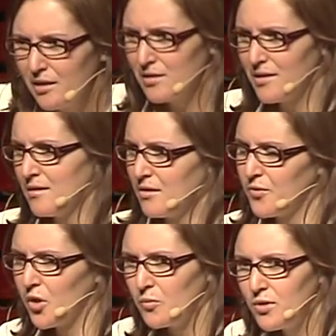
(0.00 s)
little sense
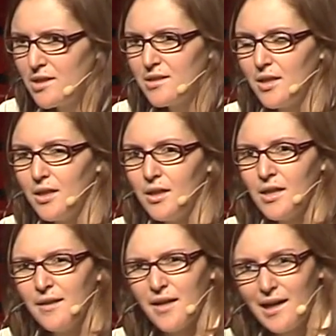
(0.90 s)
of community.
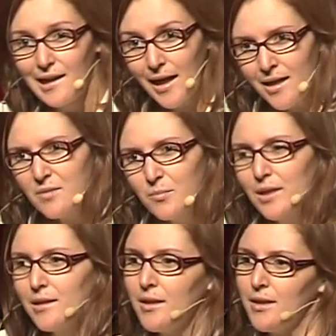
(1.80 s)
There are glass
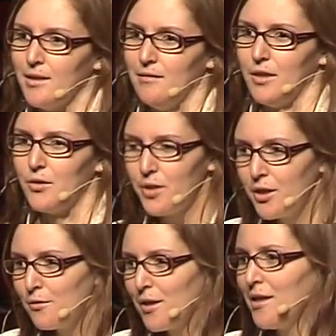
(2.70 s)
building and
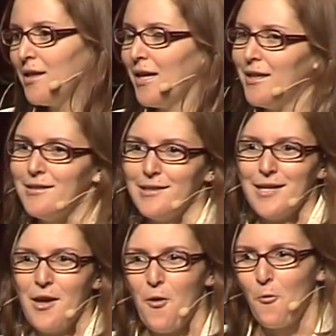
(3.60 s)
greenery and
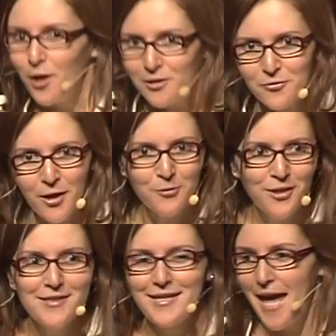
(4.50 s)
water
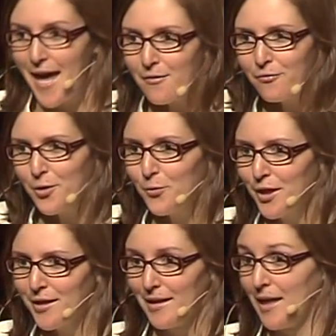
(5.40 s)
fountains
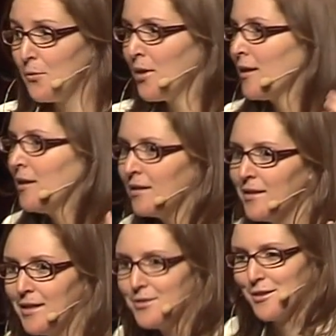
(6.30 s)
everywhere, and we are in the
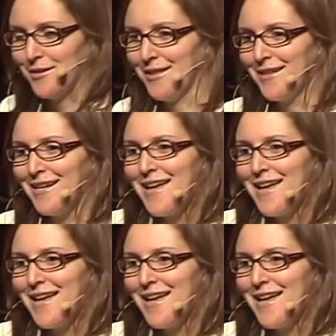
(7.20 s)
desert.